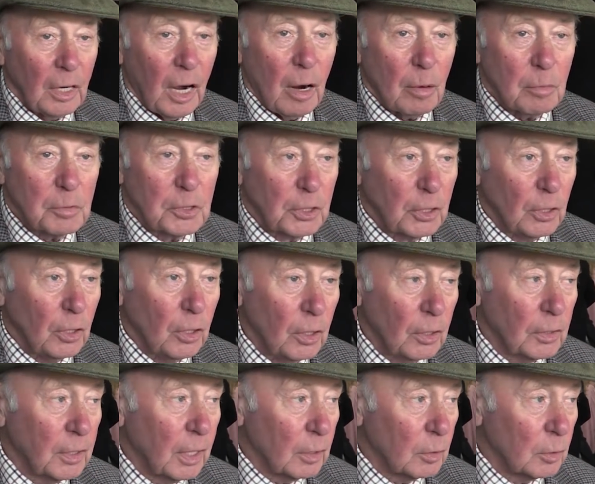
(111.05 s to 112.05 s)
I'm
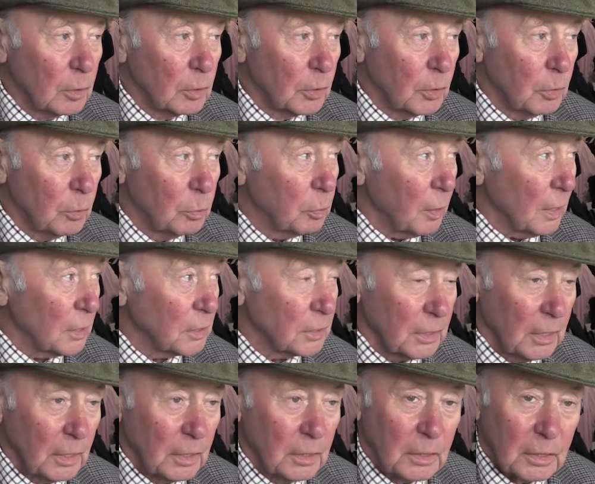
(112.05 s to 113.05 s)
sure that it'll do
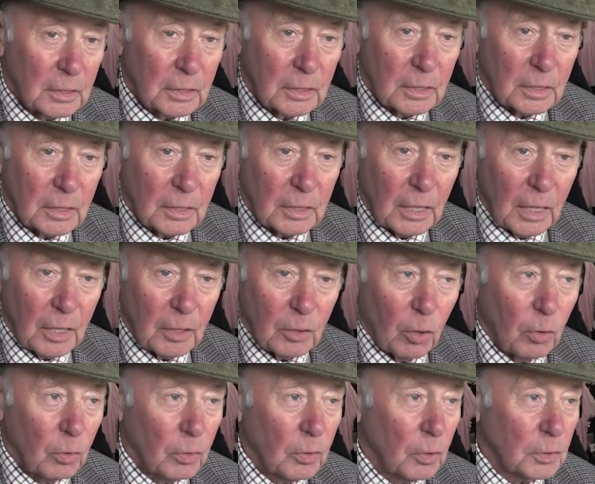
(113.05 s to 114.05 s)
Preston and
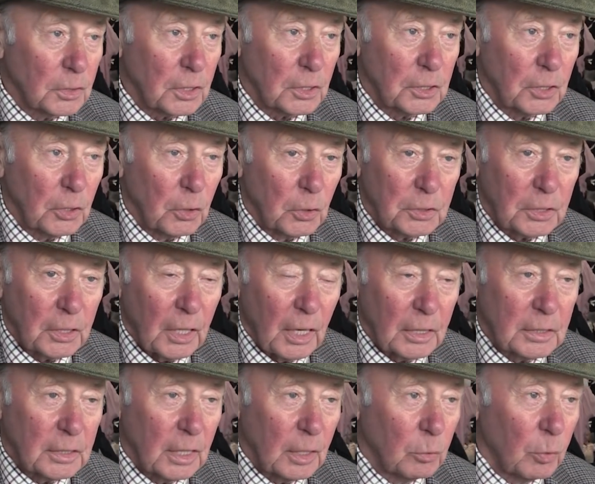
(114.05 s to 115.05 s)
all those
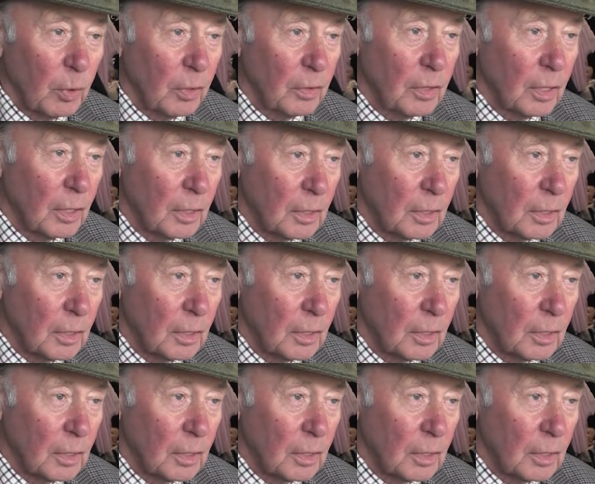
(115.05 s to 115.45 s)
associated with